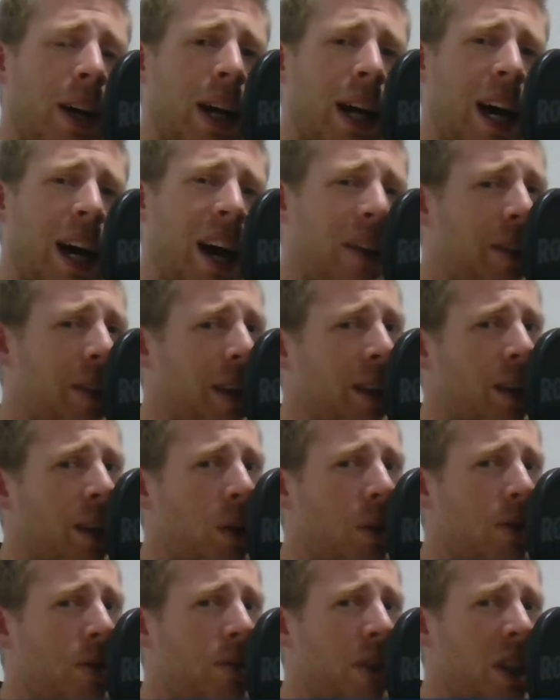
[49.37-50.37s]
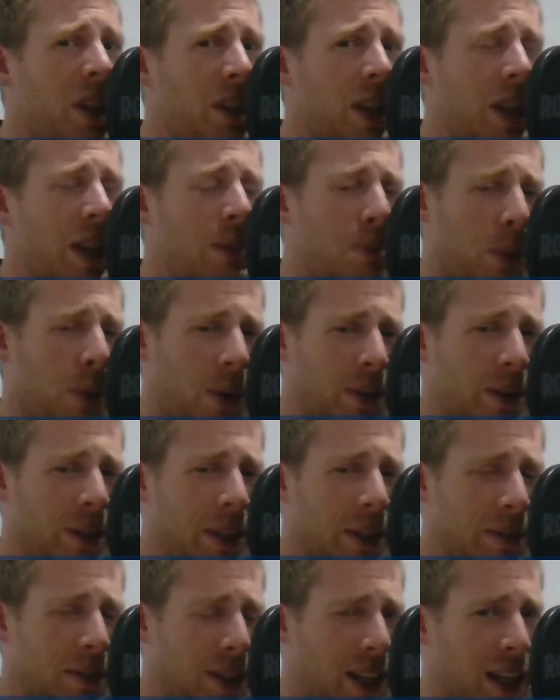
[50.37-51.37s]
think they are officially,
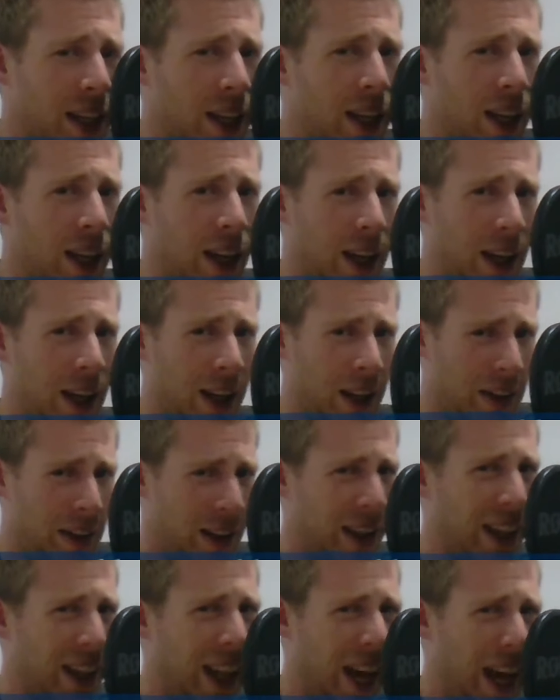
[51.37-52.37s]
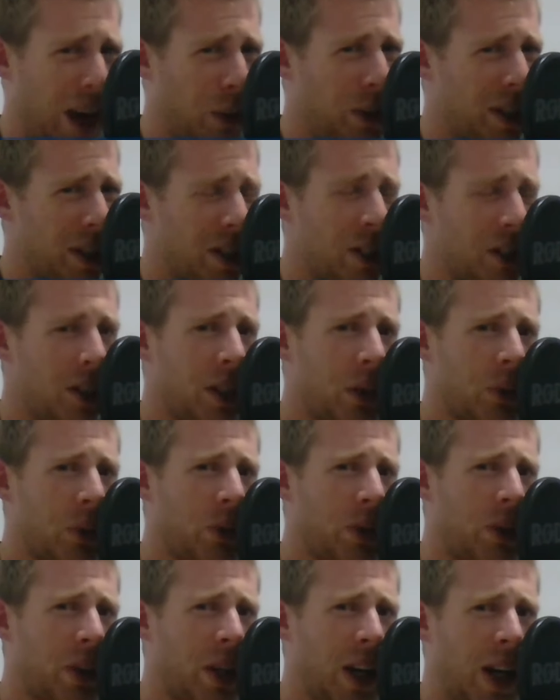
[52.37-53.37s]
positively the loudest
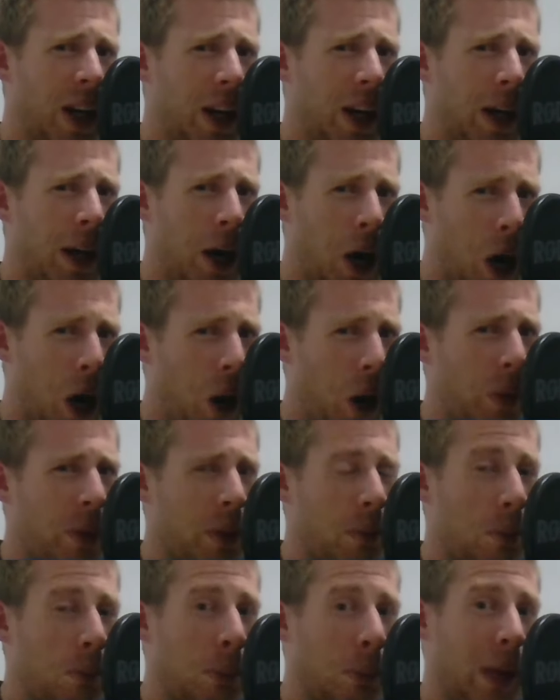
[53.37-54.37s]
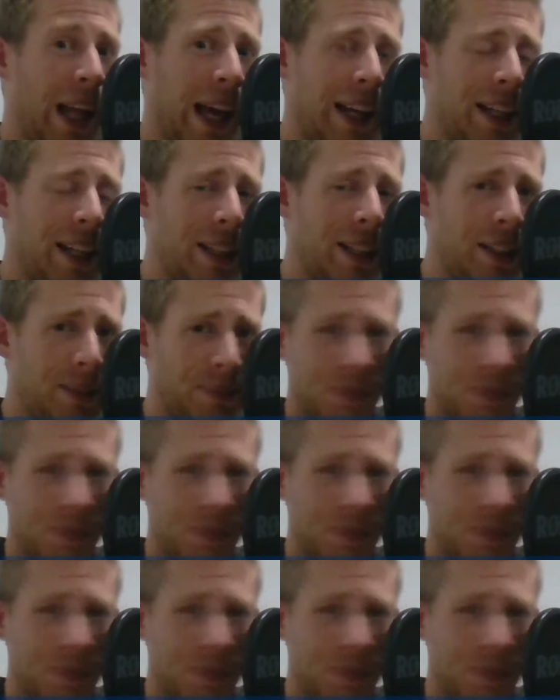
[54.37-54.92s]
children on the planet.